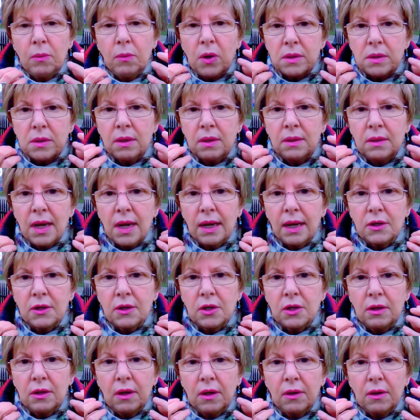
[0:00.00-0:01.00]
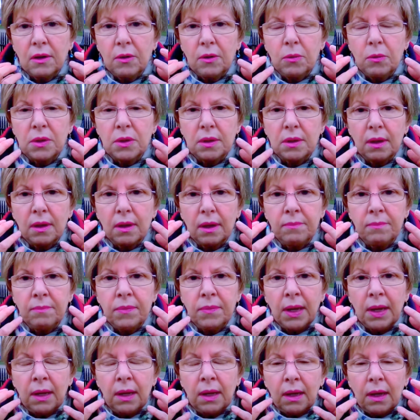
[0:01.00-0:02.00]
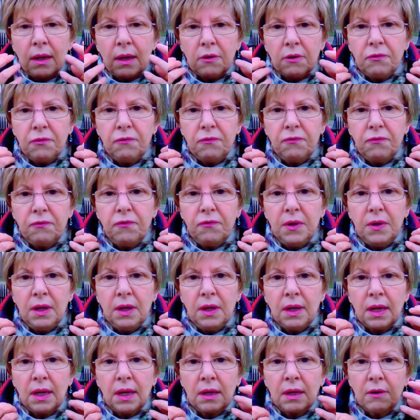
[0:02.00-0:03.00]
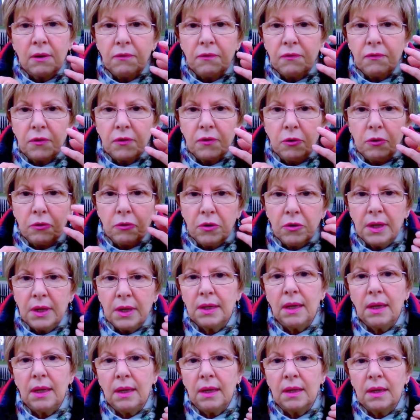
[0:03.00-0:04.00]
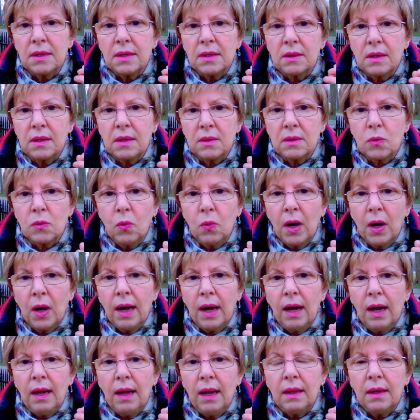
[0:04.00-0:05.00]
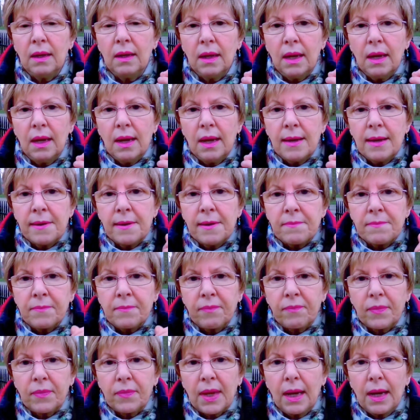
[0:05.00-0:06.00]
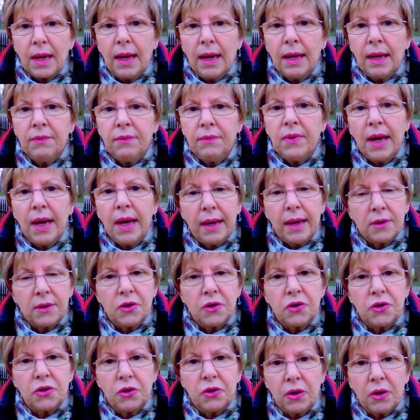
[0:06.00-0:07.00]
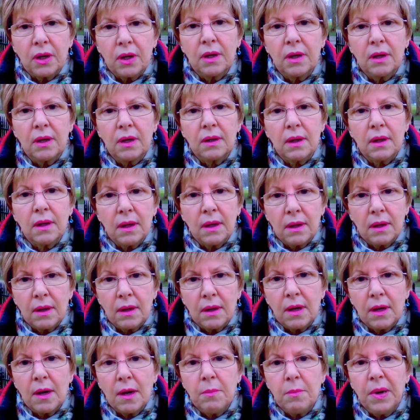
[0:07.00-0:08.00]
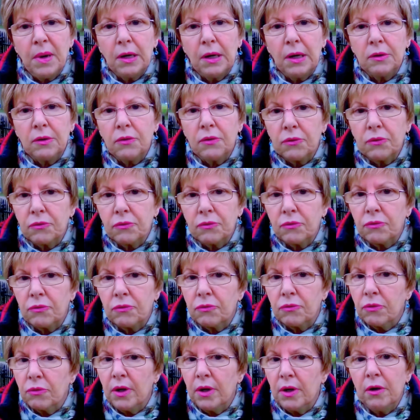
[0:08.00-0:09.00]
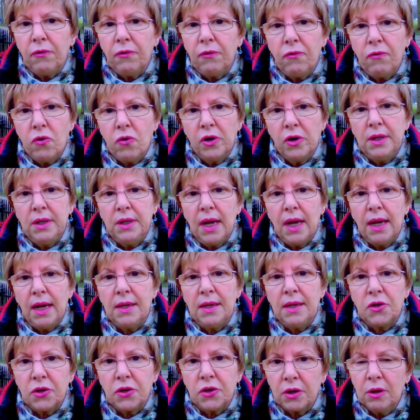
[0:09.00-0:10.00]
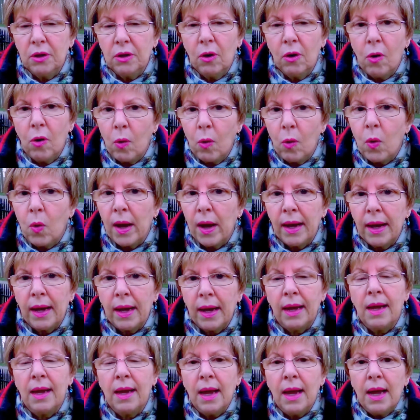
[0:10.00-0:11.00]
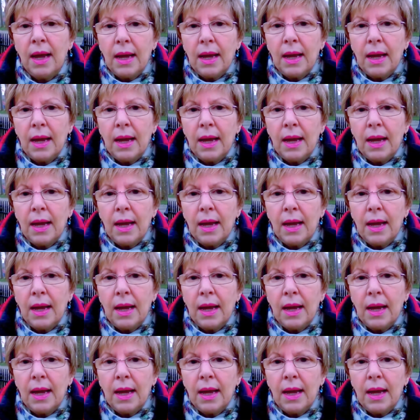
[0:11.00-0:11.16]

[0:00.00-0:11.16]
There was a feeling of grittiness as well. And that took about 3 or 4 days to go away.